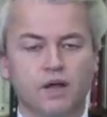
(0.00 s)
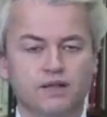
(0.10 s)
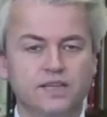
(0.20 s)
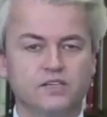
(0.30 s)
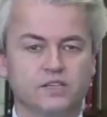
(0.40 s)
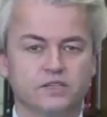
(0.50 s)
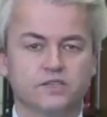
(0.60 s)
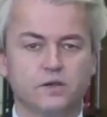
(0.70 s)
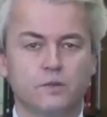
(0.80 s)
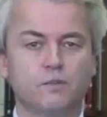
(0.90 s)

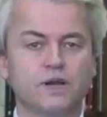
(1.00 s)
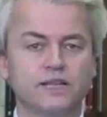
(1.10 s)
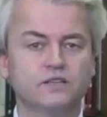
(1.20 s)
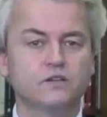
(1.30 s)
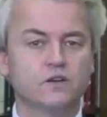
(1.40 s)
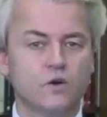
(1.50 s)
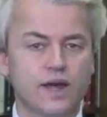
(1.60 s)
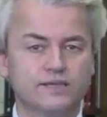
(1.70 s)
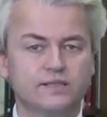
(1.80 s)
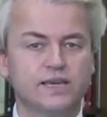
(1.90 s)
Politicians, political
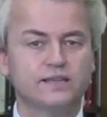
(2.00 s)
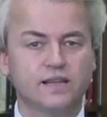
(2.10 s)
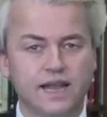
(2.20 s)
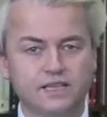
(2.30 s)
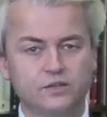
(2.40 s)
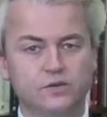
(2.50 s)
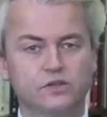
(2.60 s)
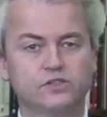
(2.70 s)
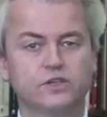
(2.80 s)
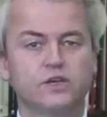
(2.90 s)
correct
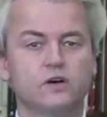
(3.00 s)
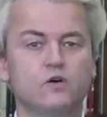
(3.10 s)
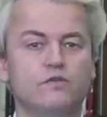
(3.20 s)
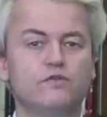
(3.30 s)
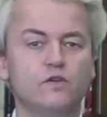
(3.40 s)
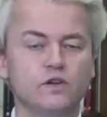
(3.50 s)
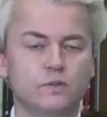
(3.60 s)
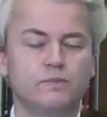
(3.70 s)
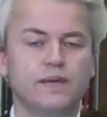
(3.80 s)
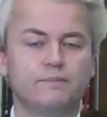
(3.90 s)
intellectuals who fool
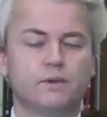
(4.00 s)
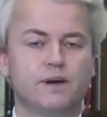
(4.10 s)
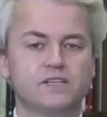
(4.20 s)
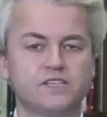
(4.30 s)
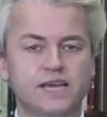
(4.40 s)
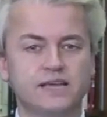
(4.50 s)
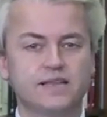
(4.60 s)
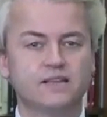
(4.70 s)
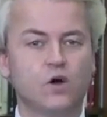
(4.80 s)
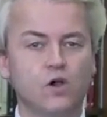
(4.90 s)
the people by saying
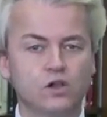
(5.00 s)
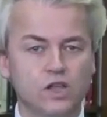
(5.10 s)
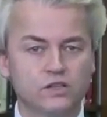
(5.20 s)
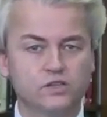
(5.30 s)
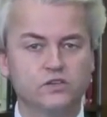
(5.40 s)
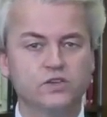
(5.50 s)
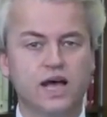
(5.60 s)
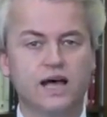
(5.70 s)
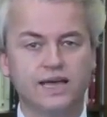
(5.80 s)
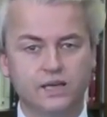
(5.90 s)
that all cultures
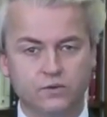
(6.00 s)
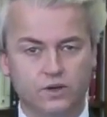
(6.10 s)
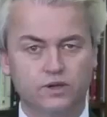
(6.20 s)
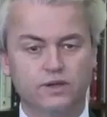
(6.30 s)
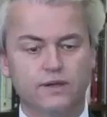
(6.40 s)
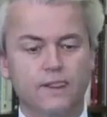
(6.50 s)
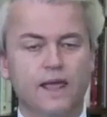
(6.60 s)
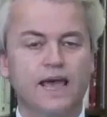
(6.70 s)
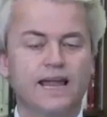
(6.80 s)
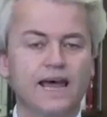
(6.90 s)
are equal.
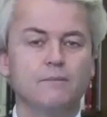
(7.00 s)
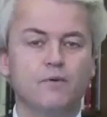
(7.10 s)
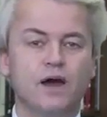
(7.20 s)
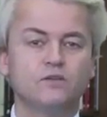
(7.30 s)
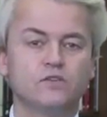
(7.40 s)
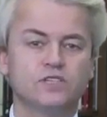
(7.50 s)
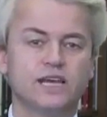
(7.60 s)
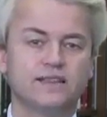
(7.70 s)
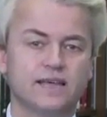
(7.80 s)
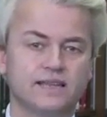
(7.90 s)
And I am proud to
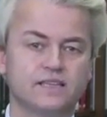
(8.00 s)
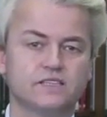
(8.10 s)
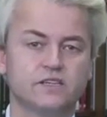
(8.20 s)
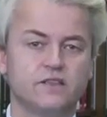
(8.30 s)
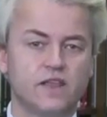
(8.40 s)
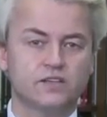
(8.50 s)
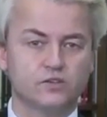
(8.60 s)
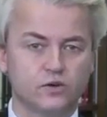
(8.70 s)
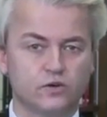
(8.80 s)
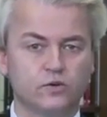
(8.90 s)
say that it's not
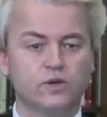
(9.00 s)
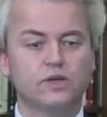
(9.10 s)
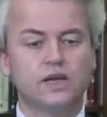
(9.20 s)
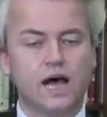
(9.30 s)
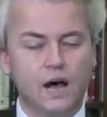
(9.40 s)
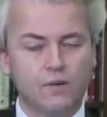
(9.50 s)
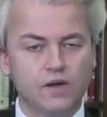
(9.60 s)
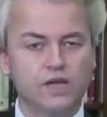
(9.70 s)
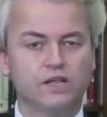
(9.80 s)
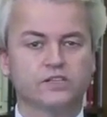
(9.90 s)
true.
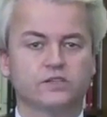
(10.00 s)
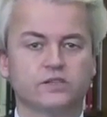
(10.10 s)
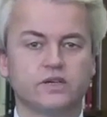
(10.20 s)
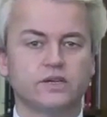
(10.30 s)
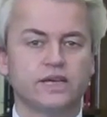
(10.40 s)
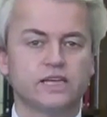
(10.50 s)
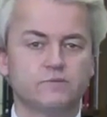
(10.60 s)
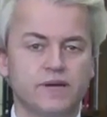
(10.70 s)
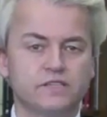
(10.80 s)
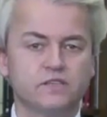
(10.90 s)
Our culture
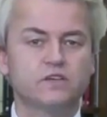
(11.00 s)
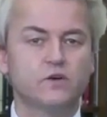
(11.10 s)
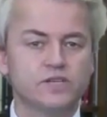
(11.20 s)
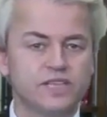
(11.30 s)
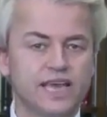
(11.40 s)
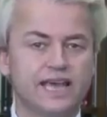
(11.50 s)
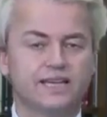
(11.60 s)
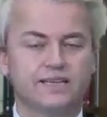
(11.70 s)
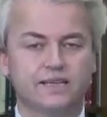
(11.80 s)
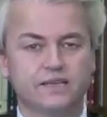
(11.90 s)
is based on
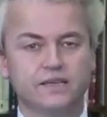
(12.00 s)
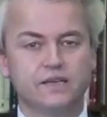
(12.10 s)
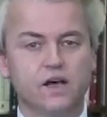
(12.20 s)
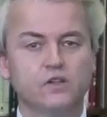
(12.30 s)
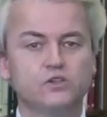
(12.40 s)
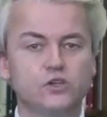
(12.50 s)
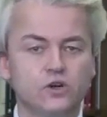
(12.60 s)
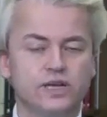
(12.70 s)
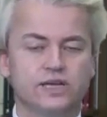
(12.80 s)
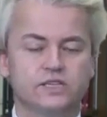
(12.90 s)
Christianity, on
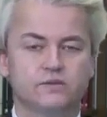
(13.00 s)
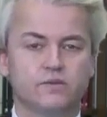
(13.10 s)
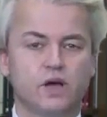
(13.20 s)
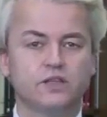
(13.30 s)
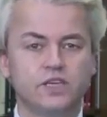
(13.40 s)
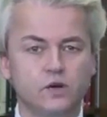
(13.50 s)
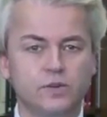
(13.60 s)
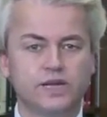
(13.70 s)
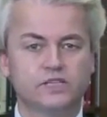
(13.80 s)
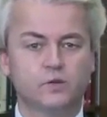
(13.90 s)
Judaism, on
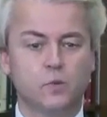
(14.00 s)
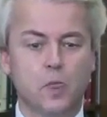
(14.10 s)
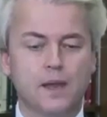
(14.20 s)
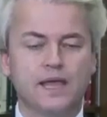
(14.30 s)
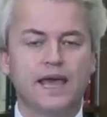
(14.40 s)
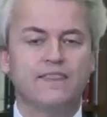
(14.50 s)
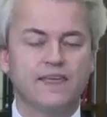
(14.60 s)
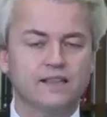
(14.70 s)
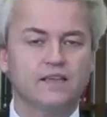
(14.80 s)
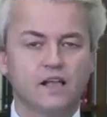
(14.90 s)
humanism, and
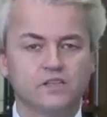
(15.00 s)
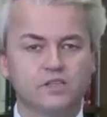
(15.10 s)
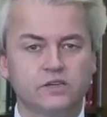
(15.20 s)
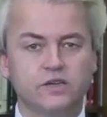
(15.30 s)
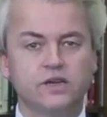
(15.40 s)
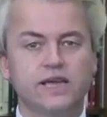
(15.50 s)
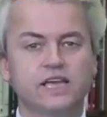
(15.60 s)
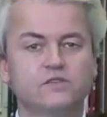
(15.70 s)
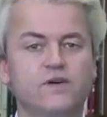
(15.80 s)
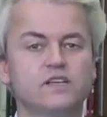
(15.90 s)
that culture
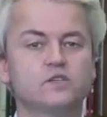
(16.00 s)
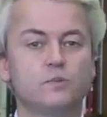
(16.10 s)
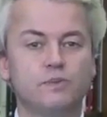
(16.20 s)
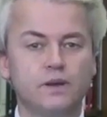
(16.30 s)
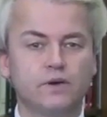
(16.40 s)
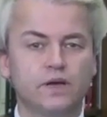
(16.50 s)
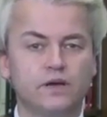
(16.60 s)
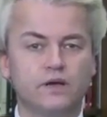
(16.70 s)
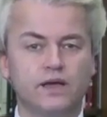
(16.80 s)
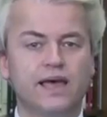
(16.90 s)
is far
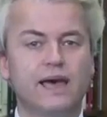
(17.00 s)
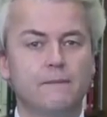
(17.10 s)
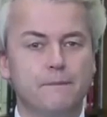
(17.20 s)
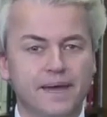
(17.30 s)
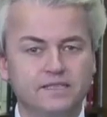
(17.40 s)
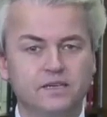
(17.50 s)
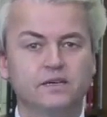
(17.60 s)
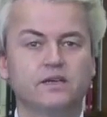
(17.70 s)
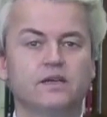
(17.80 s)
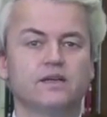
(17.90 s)
superior and
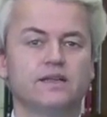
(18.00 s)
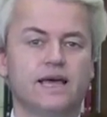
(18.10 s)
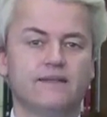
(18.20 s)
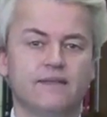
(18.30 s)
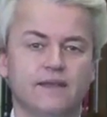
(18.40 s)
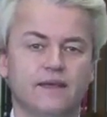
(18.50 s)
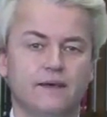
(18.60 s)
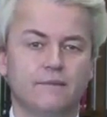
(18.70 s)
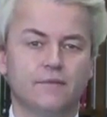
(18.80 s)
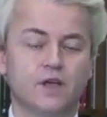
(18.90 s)
better than
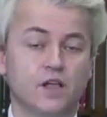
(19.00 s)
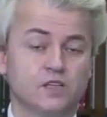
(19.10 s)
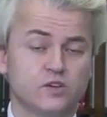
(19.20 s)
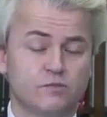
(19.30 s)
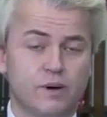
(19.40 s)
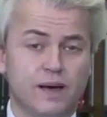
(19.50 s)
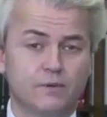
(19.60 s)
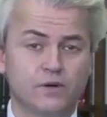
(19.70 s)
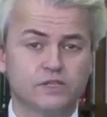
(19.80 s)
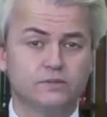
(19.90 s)
the culture of
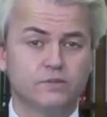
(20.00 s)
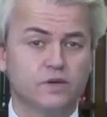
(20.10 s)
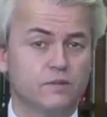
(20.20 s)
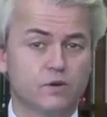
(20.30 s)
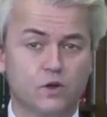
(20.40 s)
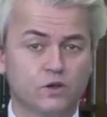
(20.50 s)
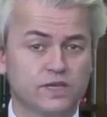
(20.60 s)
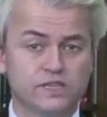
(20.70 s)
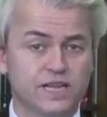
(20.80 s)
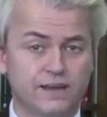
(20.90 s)
barbarism called